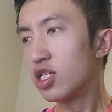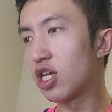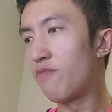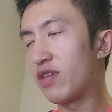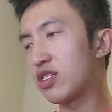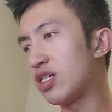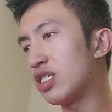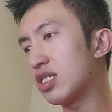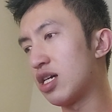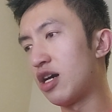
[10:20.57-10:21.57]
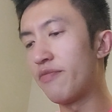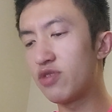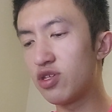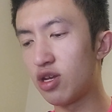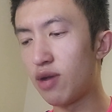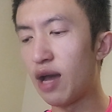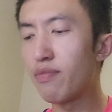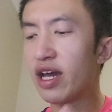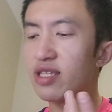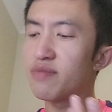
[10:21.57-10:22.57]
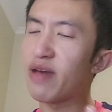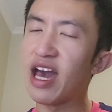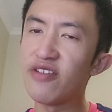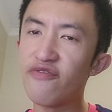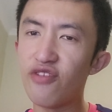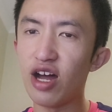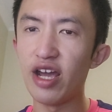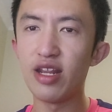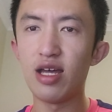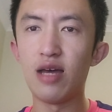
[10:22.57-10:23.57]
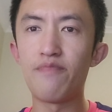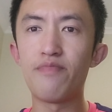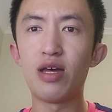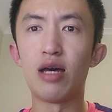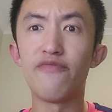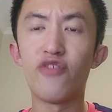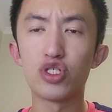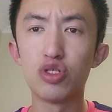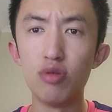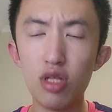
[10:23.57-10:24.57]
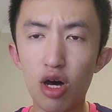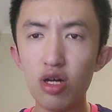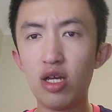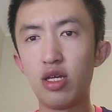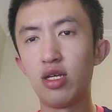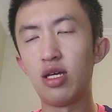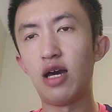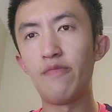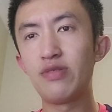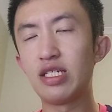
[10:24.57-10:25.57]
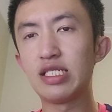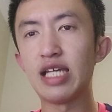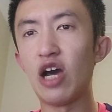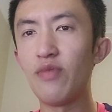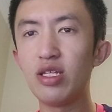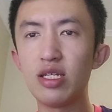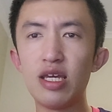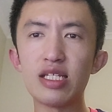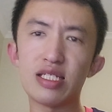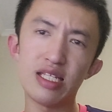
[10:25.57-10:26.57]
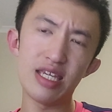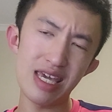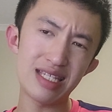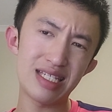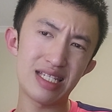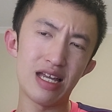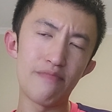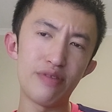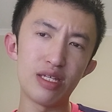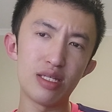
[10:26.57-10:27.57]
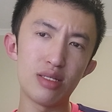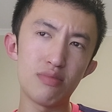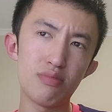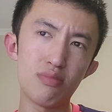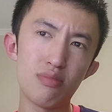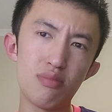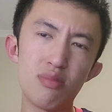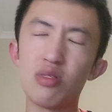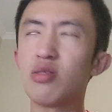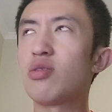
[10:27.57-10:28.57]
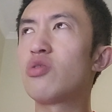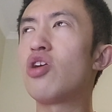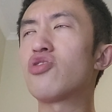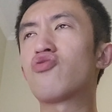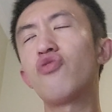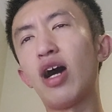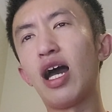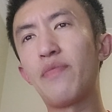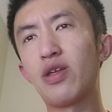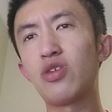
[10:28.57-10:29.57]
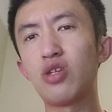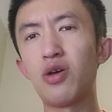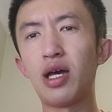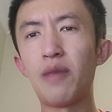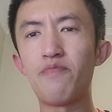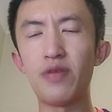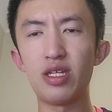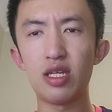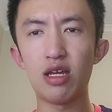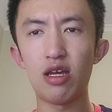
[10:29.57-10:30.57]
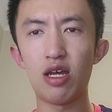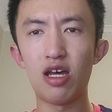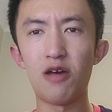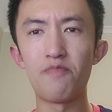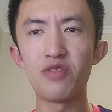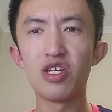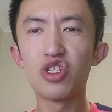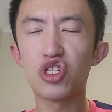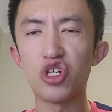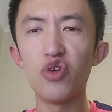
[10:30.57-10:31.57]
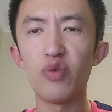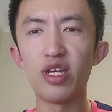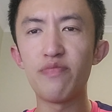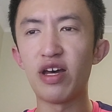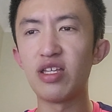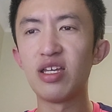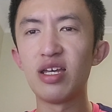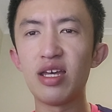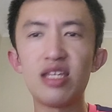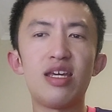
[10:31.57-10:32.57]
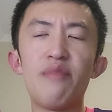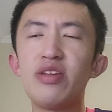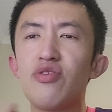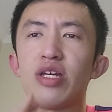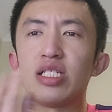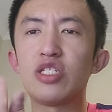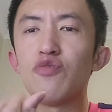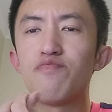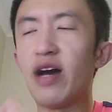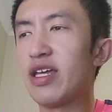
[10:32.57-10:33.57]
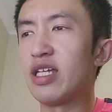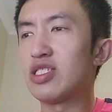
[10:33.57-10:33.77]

So because I might pan fry for too long, the salmon, it's a bit not dry, but a bit chewy. But I mean, you can still bite.